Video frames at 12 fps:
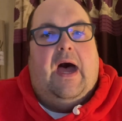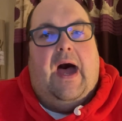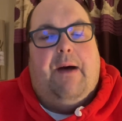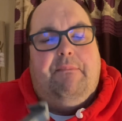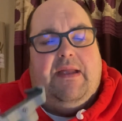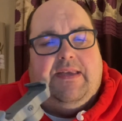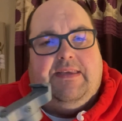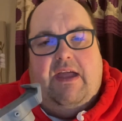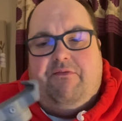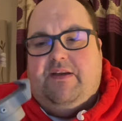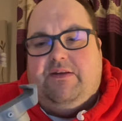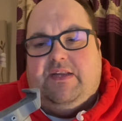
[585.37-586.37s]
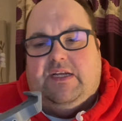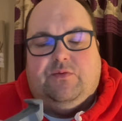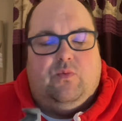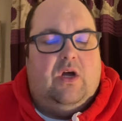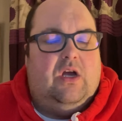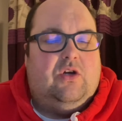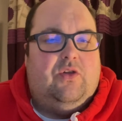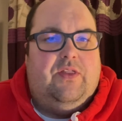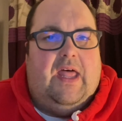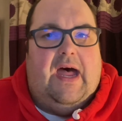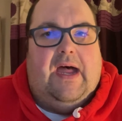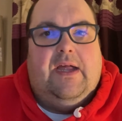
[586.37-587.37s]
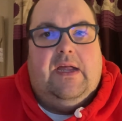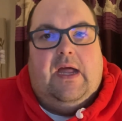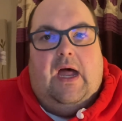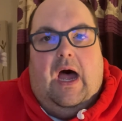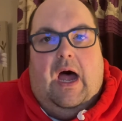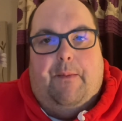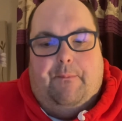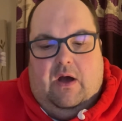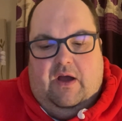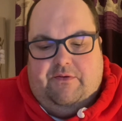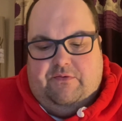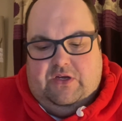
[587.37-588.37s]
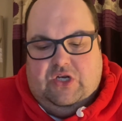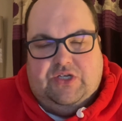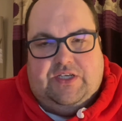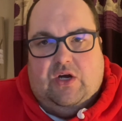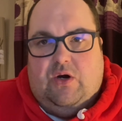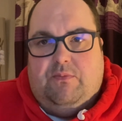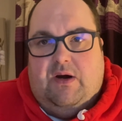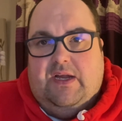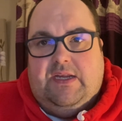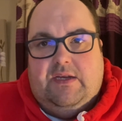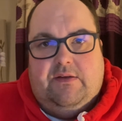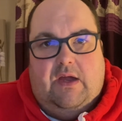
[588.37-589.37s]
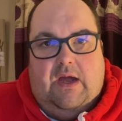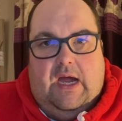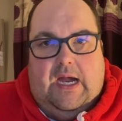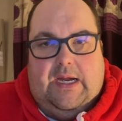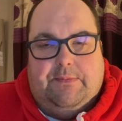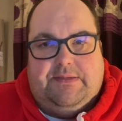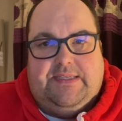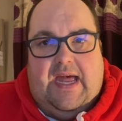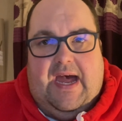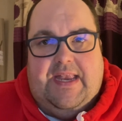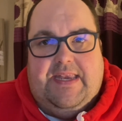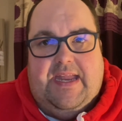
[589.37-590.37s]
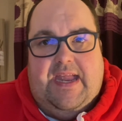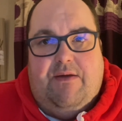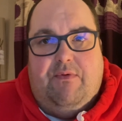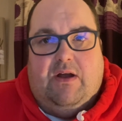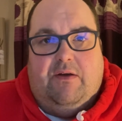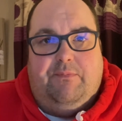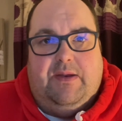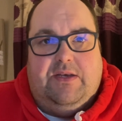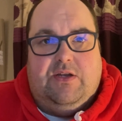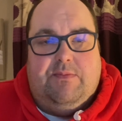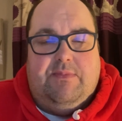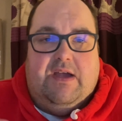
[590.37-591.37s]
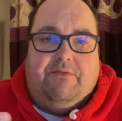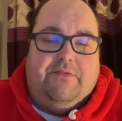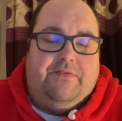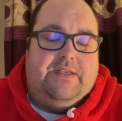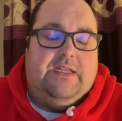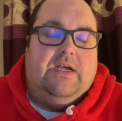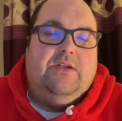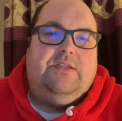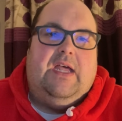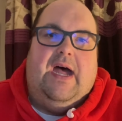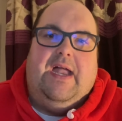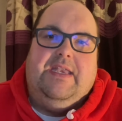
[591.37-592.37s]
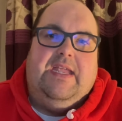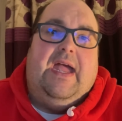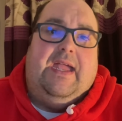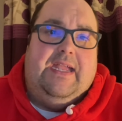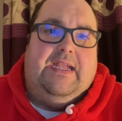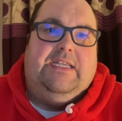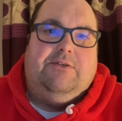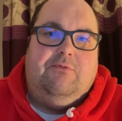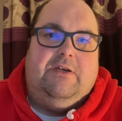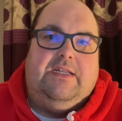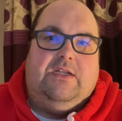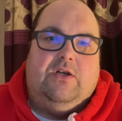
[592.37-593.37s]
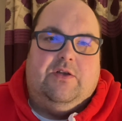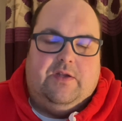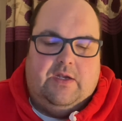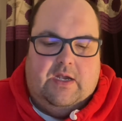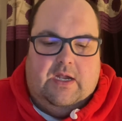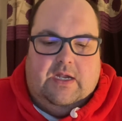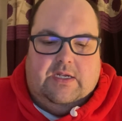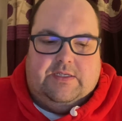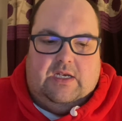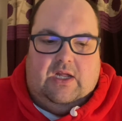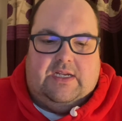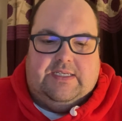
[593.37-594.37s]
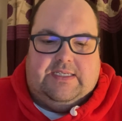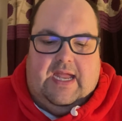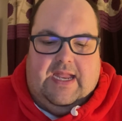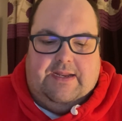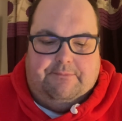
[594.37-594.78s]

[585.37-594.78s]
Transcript: it definitely does work on that. I've used it on my stand here when I've been doing the other videos, and yeah, it is really good. So like I say,